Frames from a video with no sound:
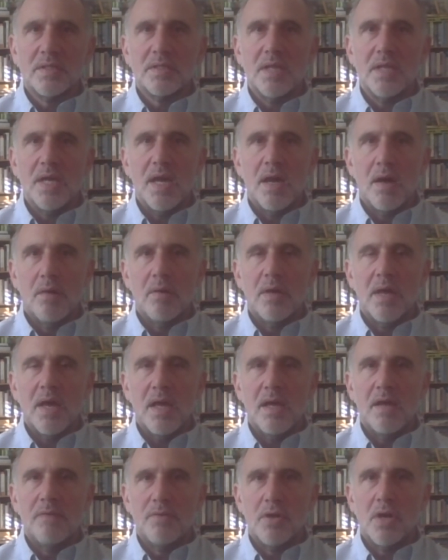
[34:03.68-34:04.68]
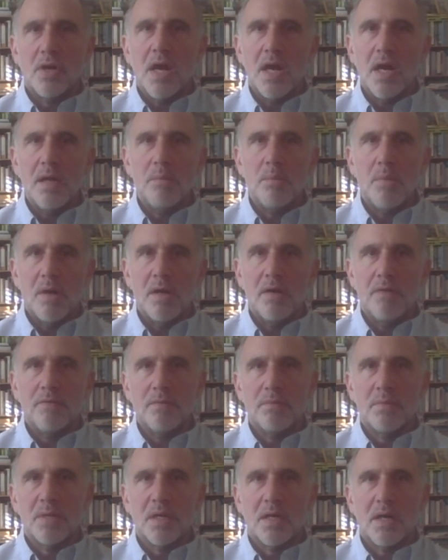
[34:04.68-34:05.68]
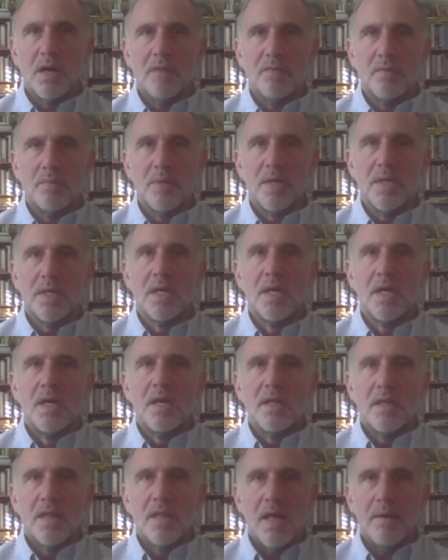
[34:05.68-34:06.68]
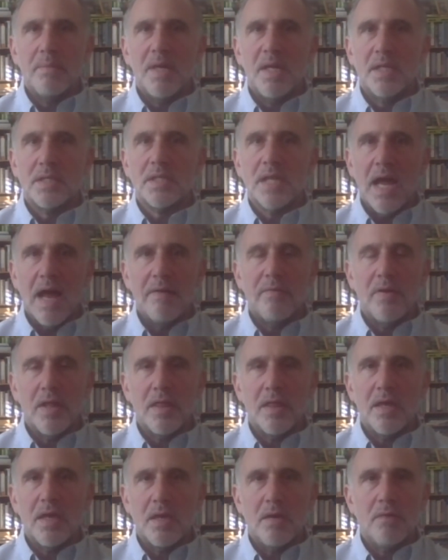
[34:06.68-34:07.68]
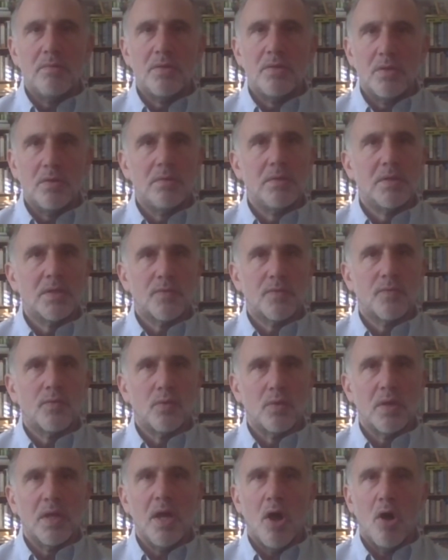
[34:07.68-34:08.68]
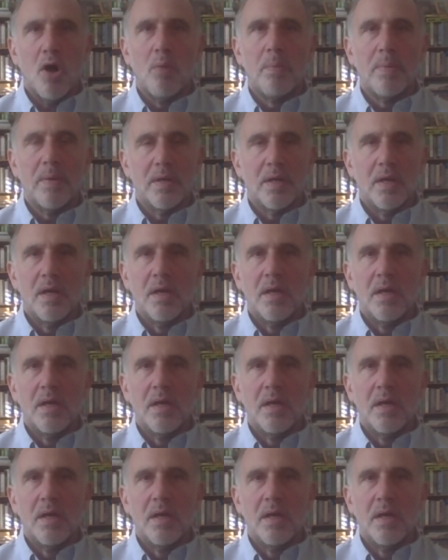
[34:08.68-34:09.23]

say, okay, if you're getting money from the government, that means everything you do is fully open.